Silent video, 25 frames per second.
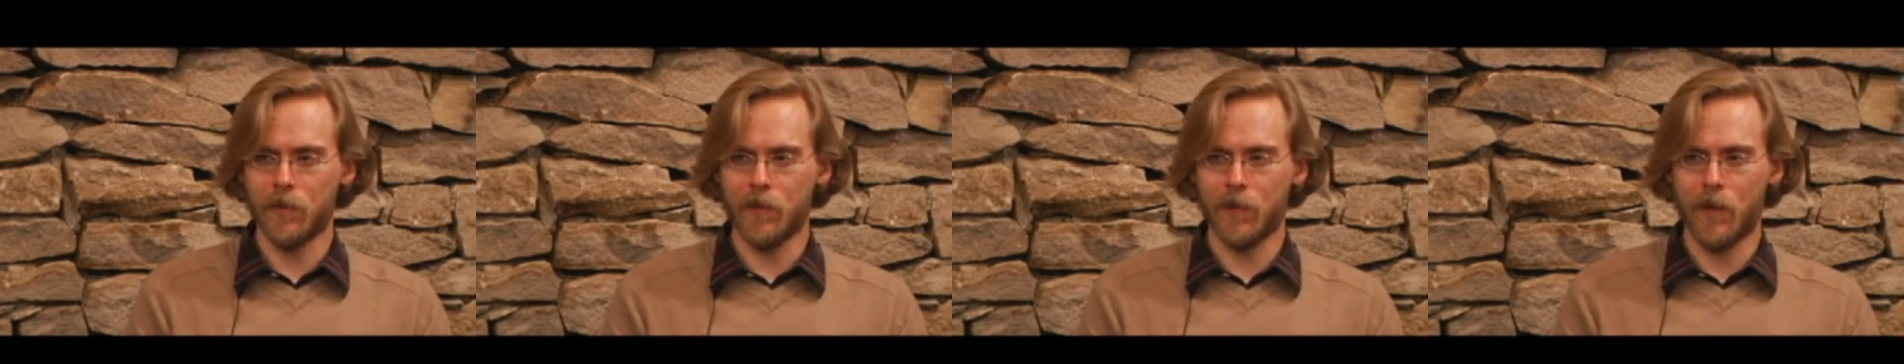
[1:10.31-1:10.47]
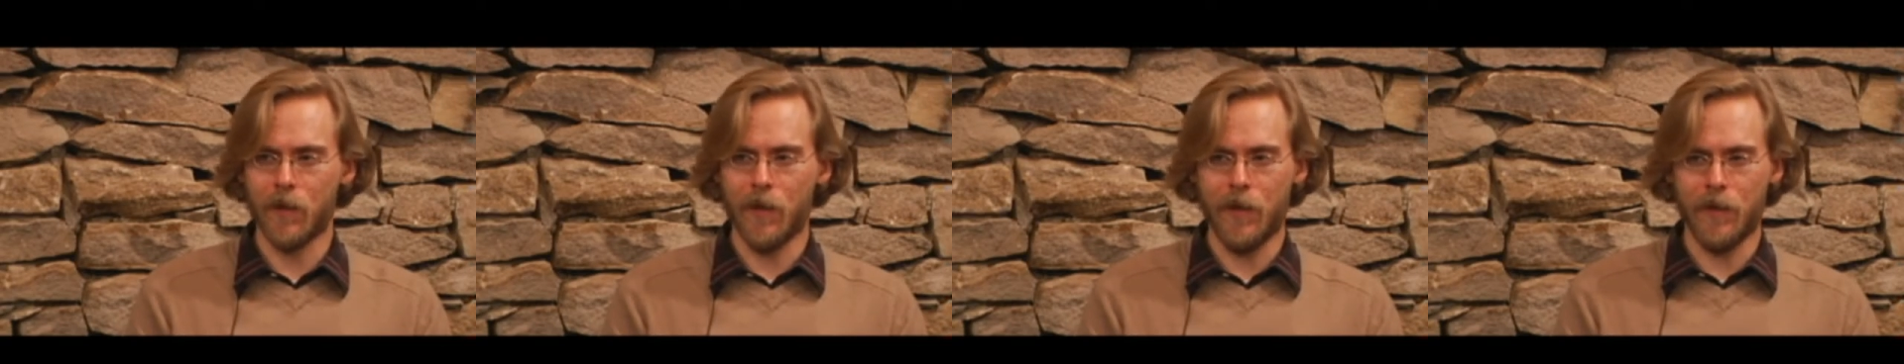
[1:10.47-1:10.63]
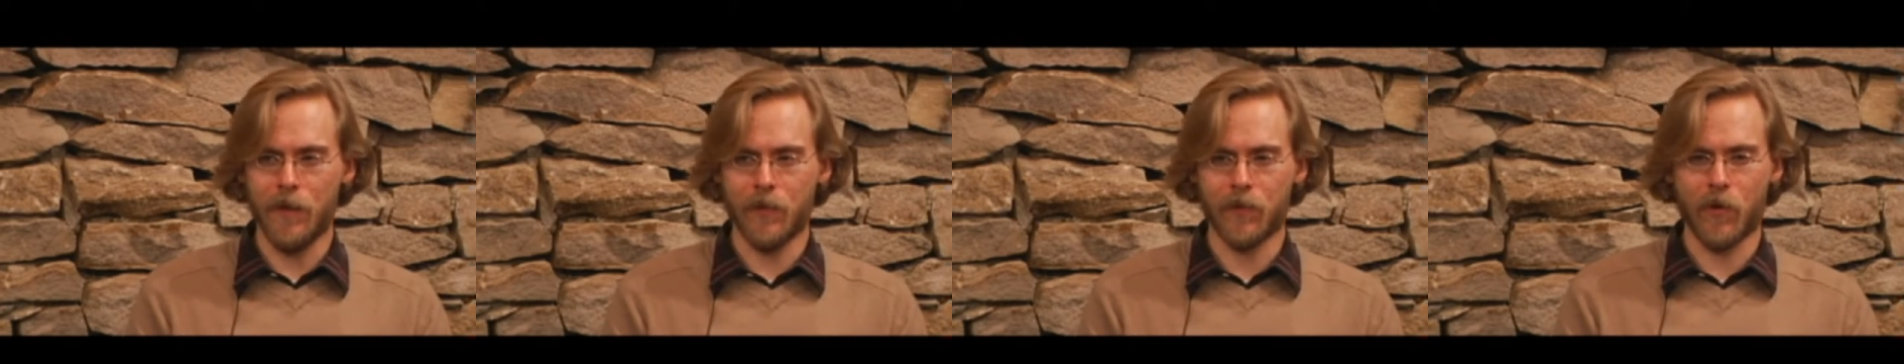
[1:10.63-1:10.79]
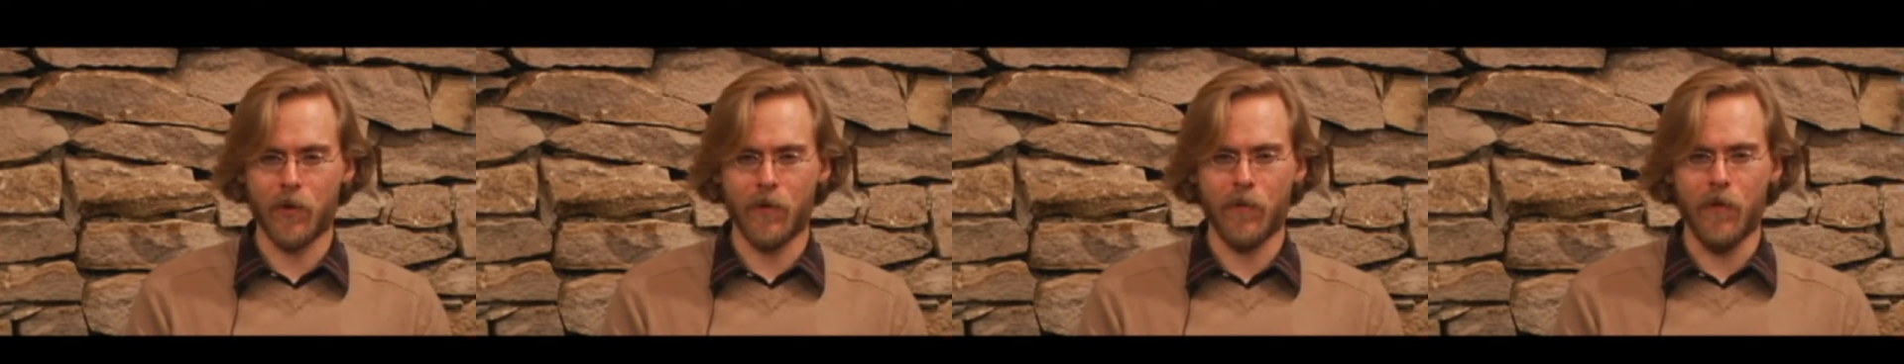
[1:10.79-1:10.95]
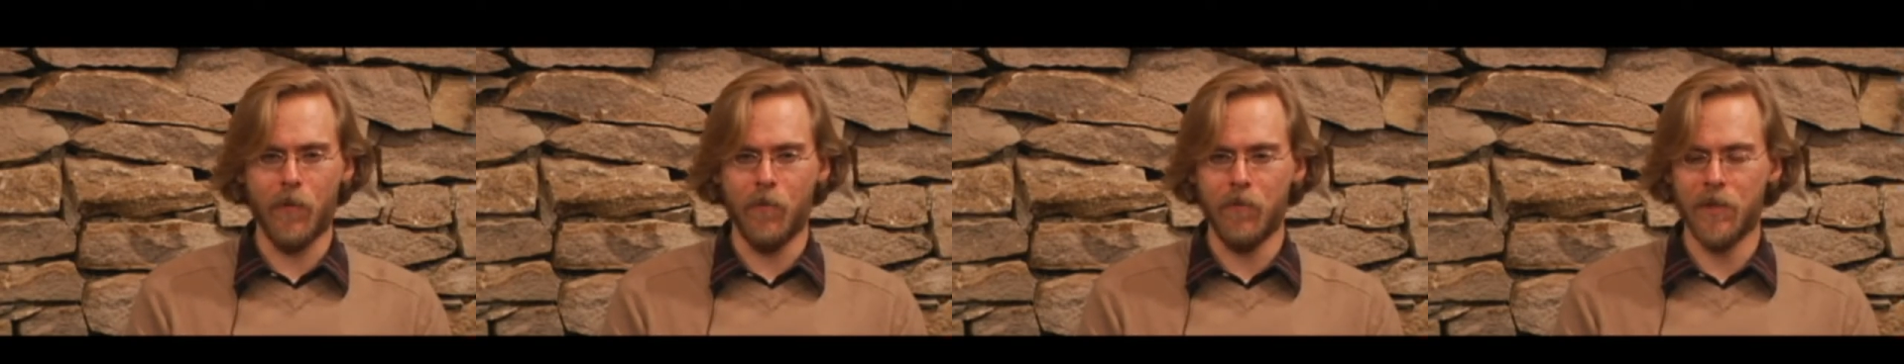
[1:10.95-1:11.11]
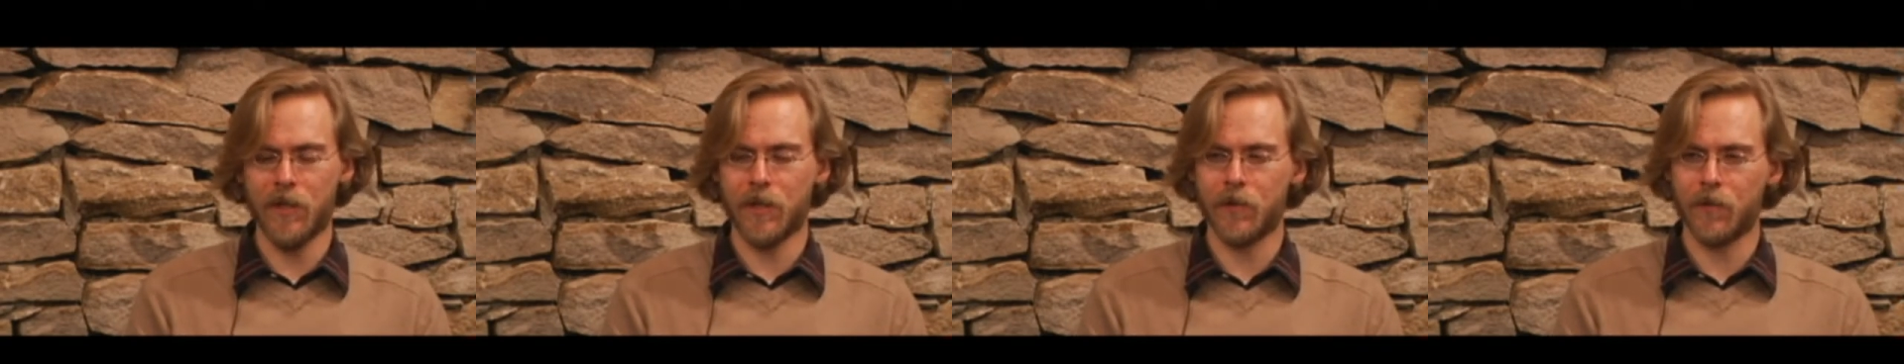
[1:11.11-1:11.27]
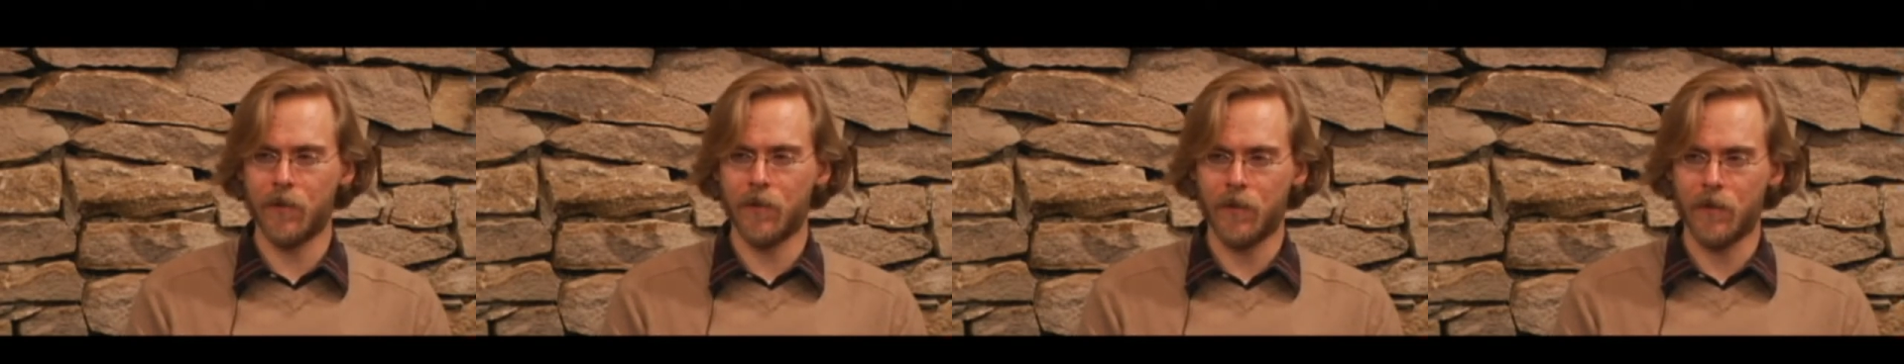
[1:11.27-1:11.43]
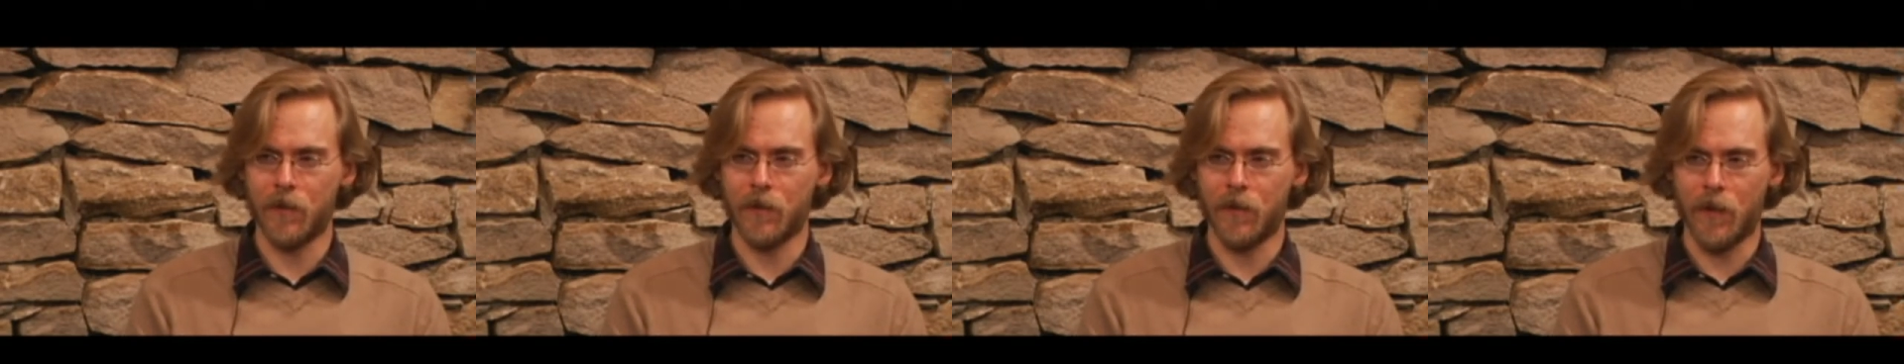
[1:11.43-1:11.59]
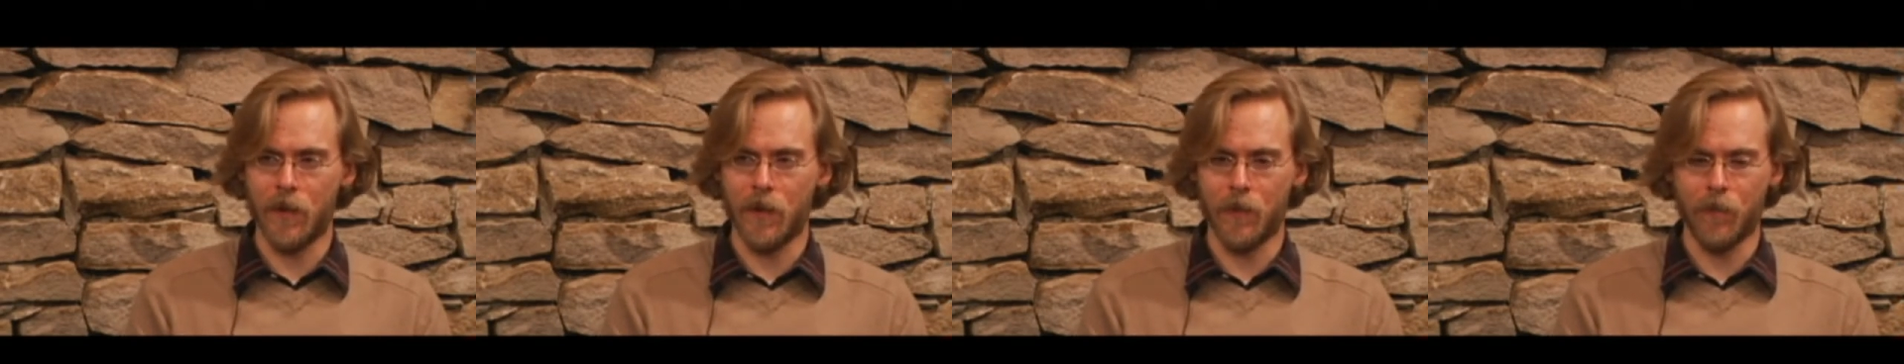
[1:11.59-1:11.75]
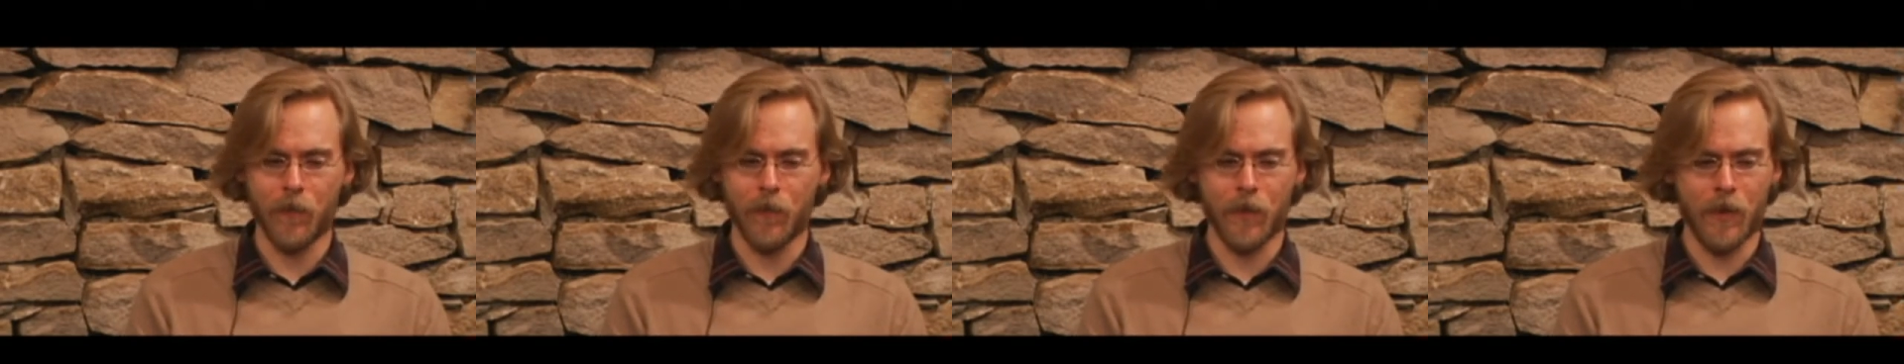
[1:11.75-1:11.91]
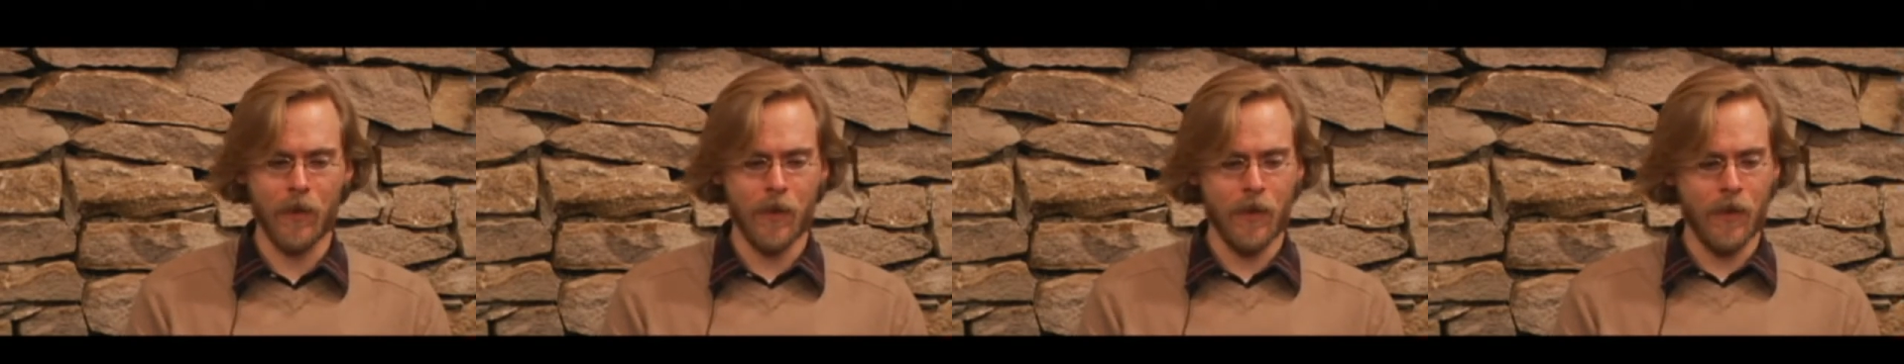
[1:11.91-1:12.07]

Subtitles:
and it's sort of a mystery to them.